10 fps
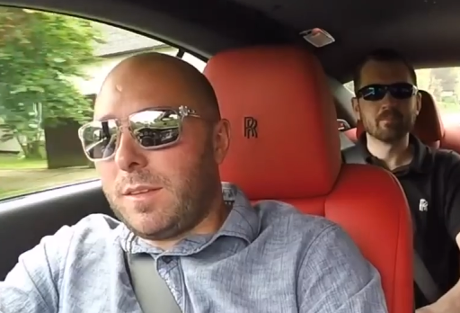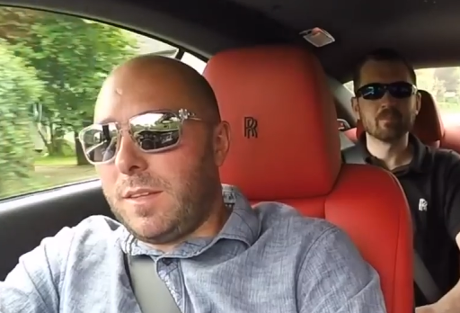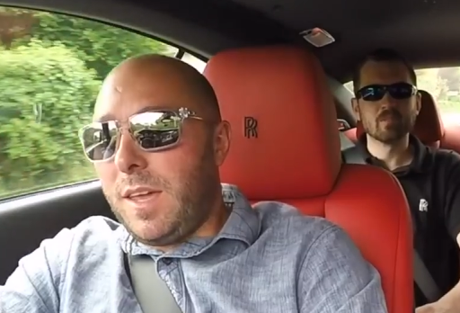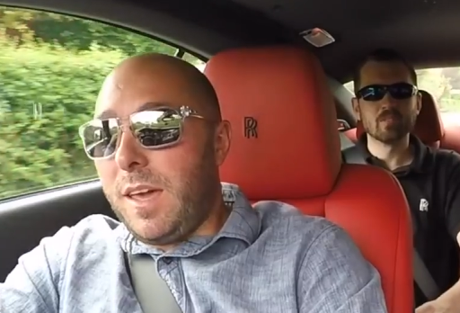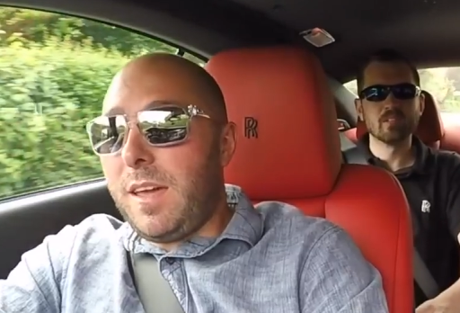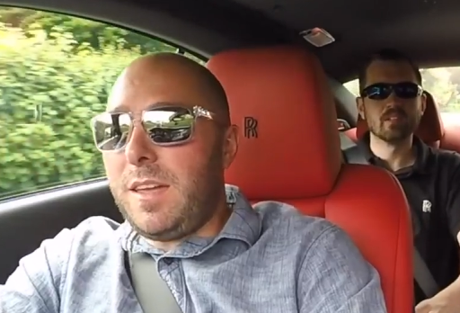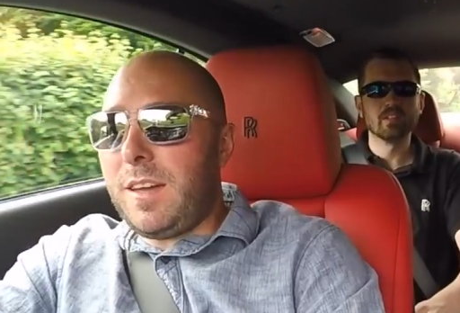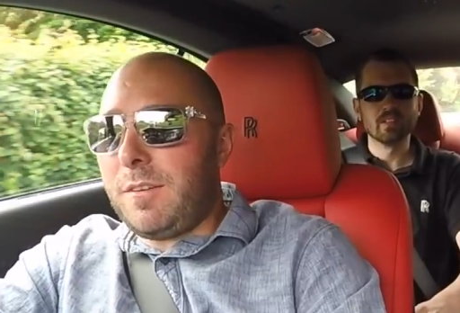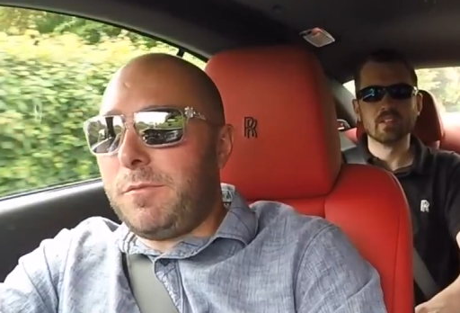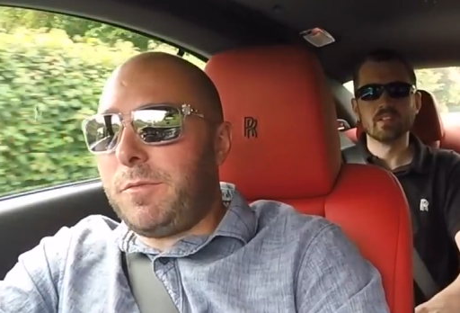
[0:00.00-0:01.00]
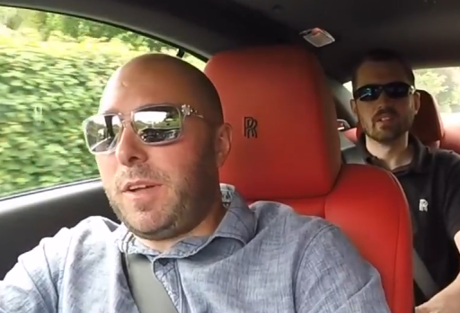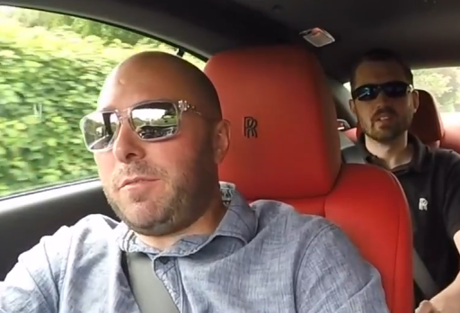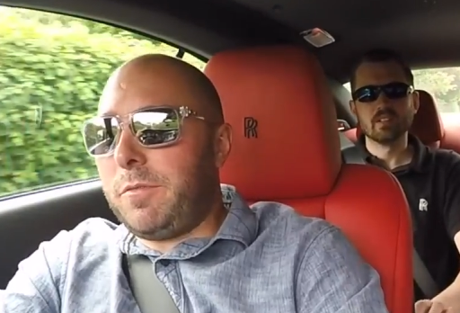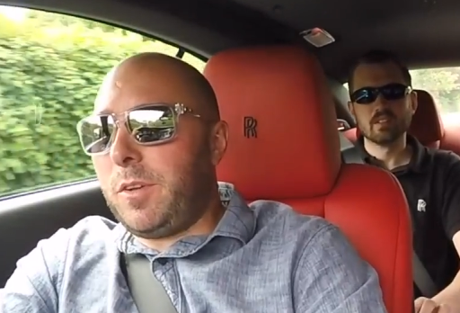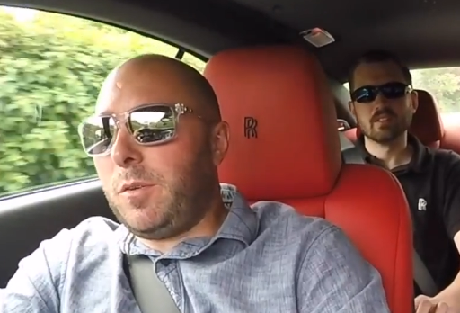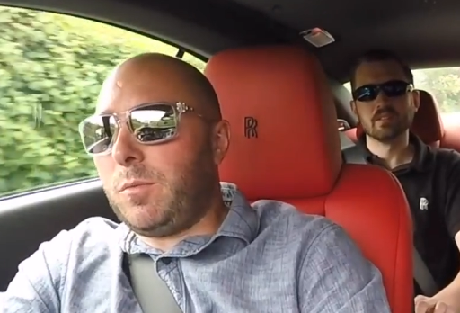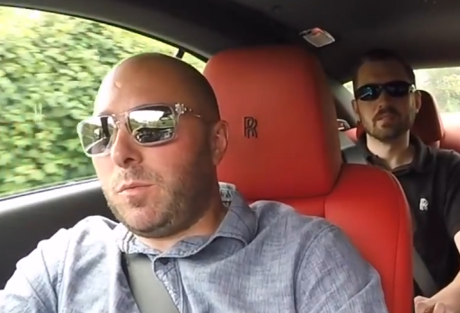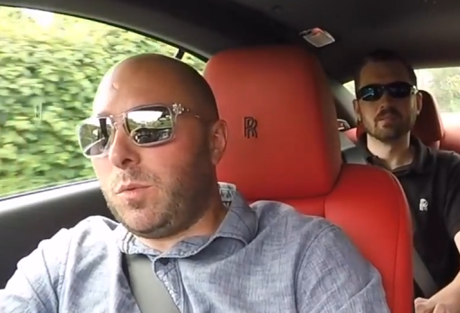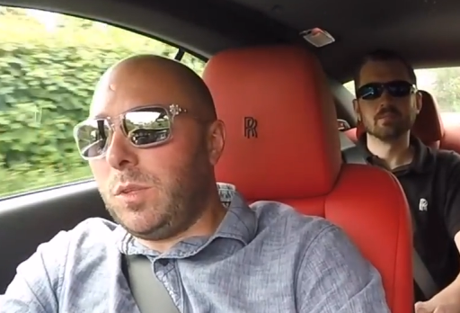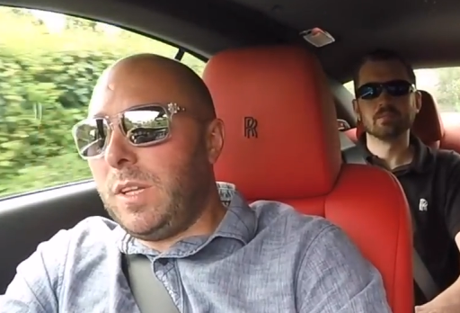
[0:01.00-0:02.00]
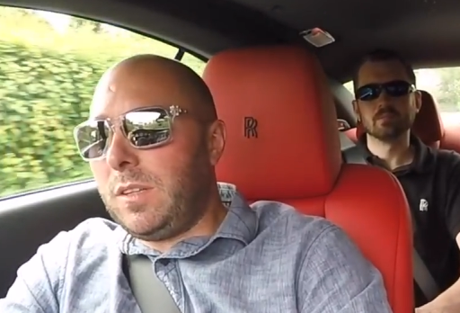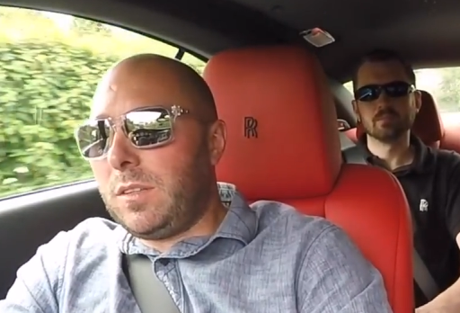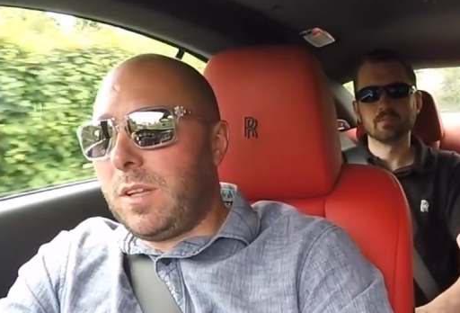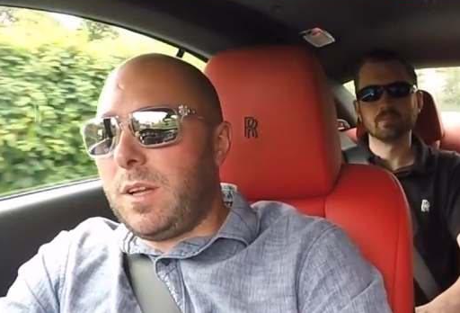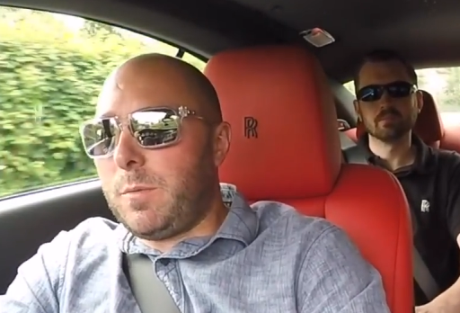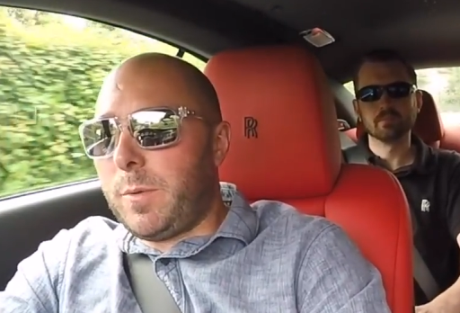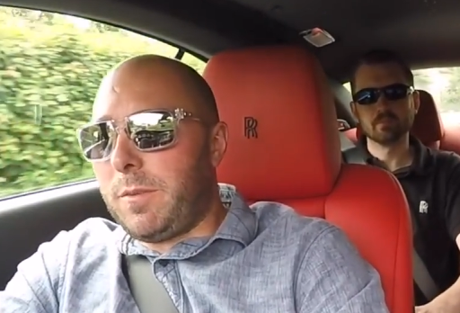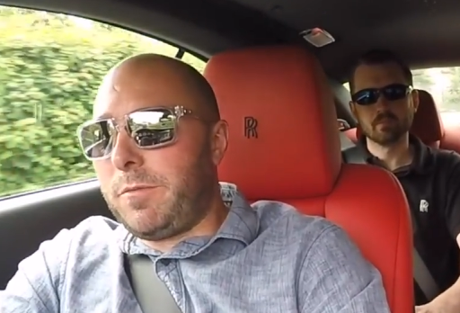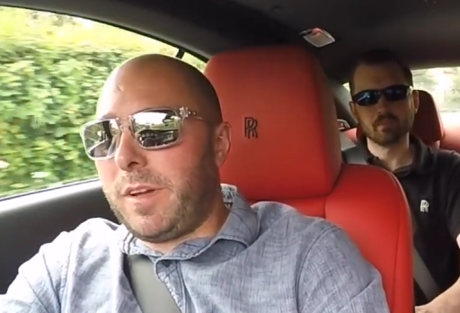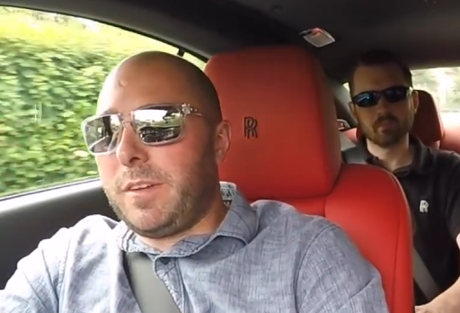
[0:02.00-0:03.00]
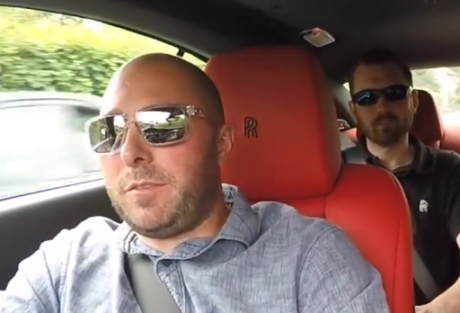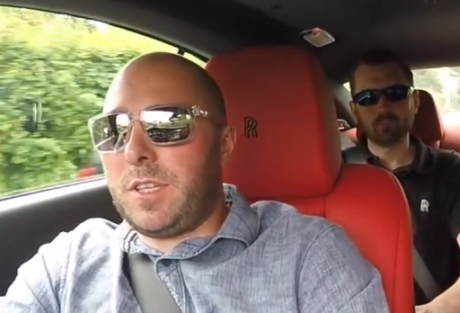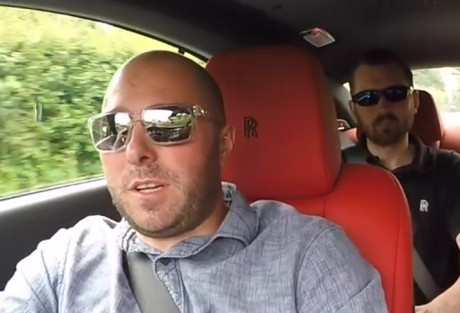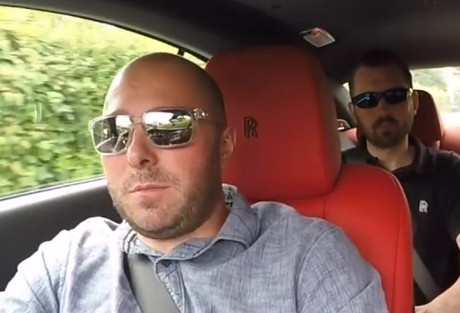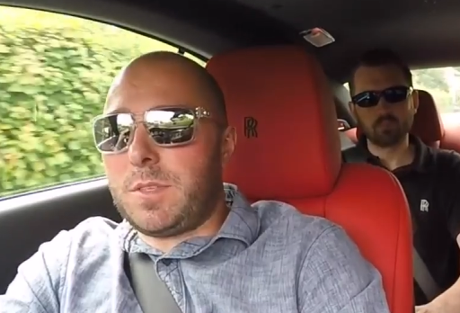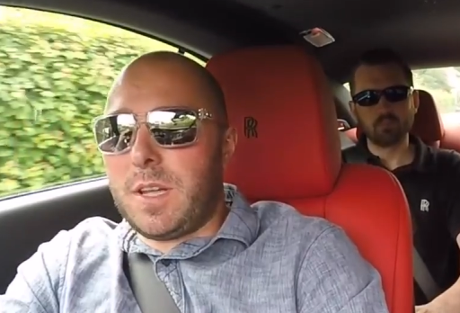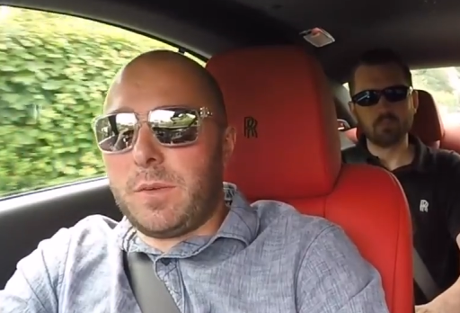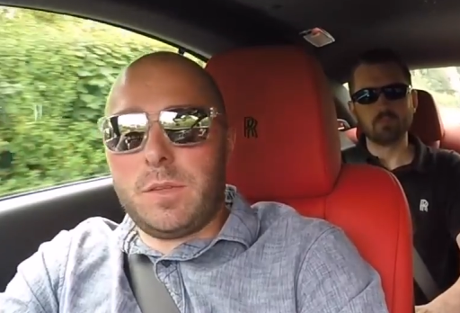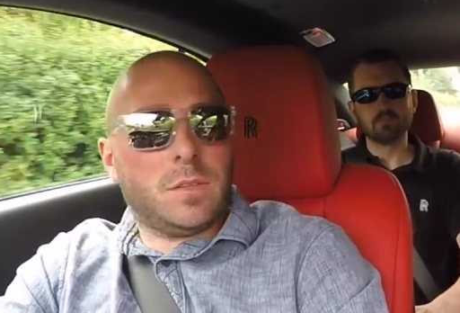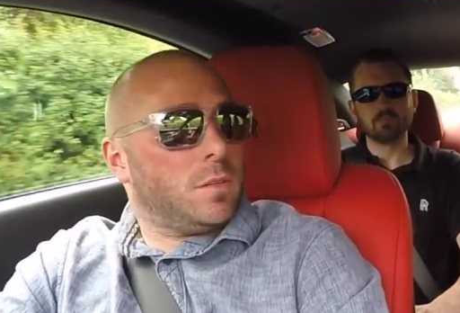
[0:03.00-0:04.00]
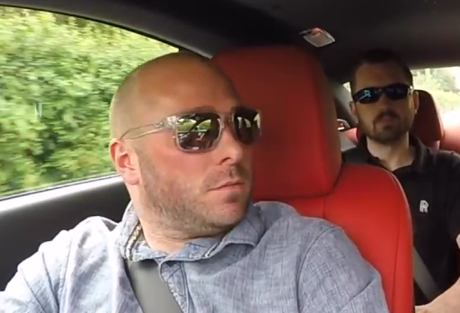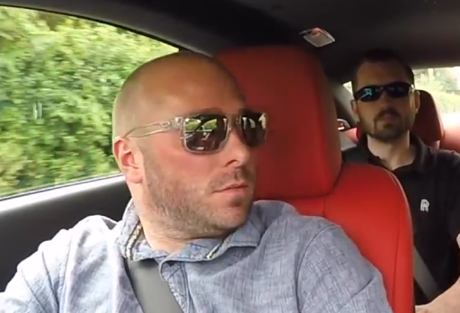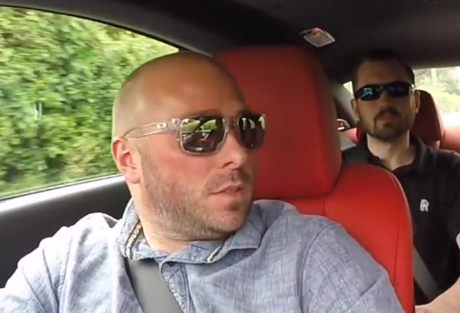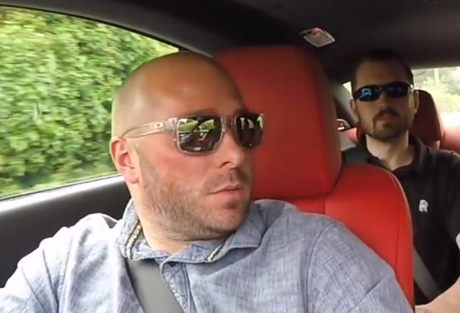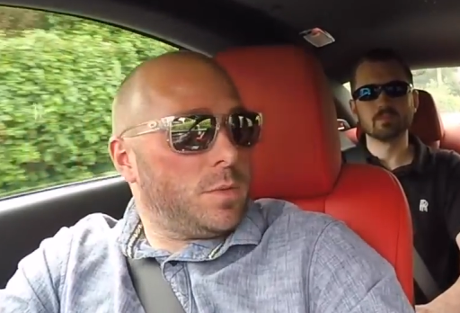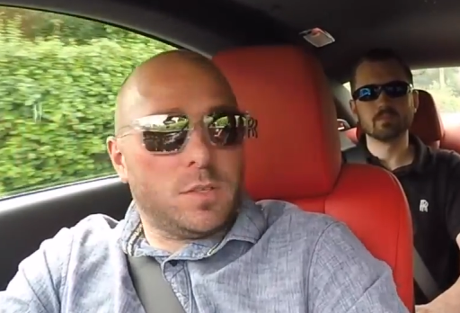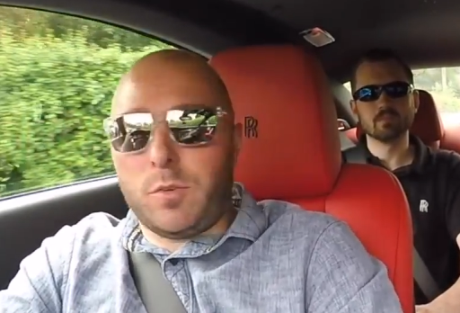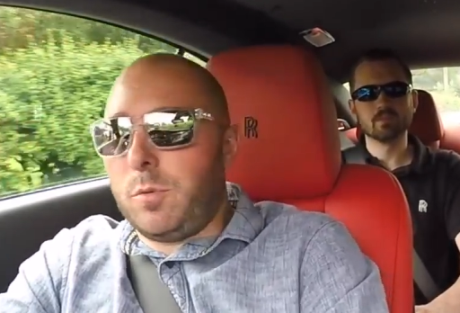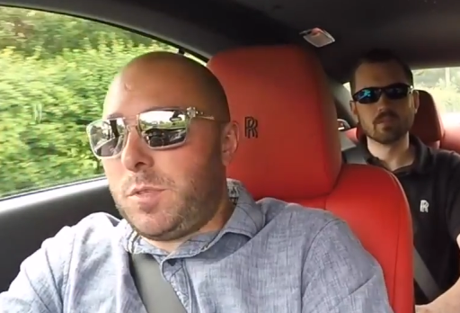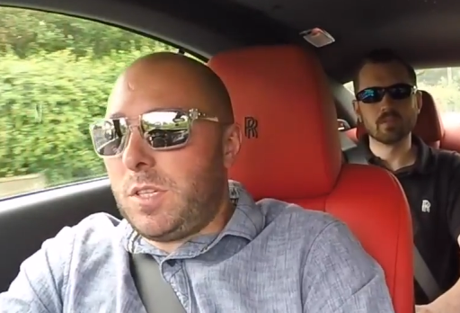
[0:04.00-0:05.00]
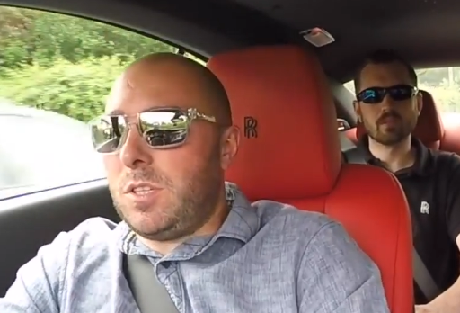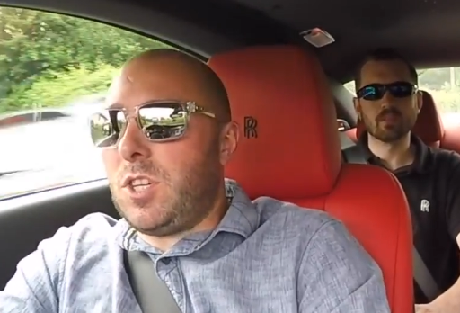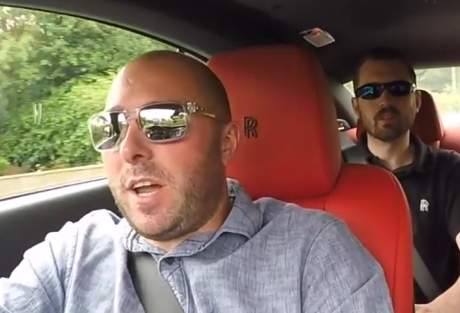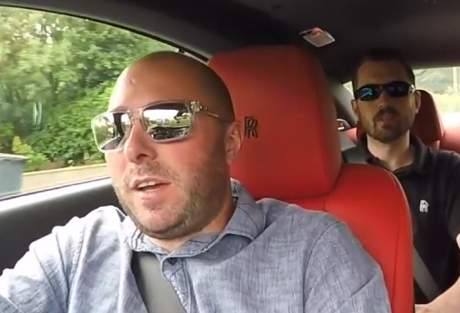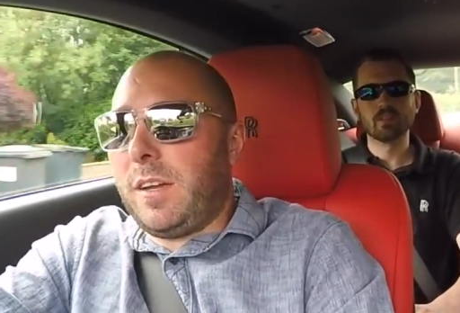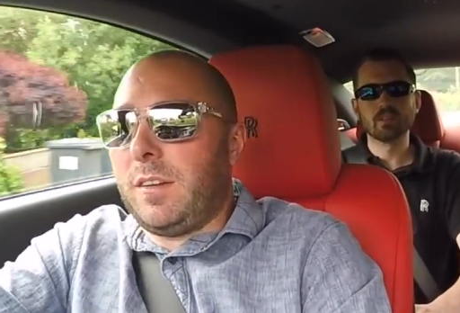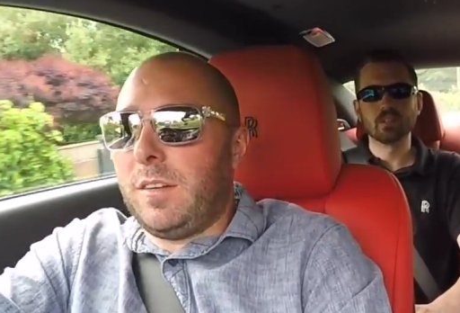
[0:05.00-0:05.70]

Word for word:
Speaker 1: Yeah, I've won the hill climb about 5 times now in the big Group C Jag.